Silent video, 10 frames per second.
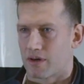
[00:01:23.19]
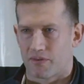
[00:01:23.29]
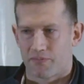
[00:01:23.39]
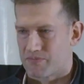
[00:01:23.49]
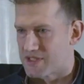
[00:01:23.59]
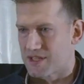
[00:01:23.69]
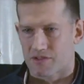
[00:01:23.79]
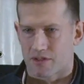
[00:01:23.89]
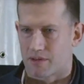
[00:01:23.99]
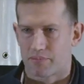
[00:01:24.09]
or a
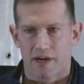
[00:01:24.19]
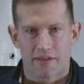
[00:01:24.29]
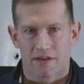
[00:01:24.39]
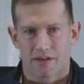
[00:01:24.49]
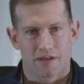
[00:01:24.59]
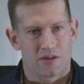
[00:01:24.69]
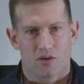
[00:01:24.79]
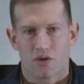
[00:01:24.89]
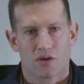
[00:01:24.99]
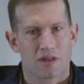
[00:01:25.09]
sister, or brother, or an
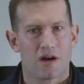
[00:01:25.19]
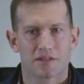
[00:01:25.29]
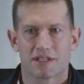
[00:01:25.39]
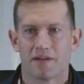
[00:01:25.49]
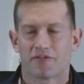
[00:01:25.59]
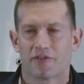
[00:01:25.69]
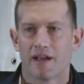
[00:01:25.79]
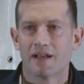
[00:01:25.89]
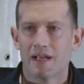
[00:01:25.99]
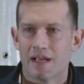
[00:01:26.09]
old longtime friend?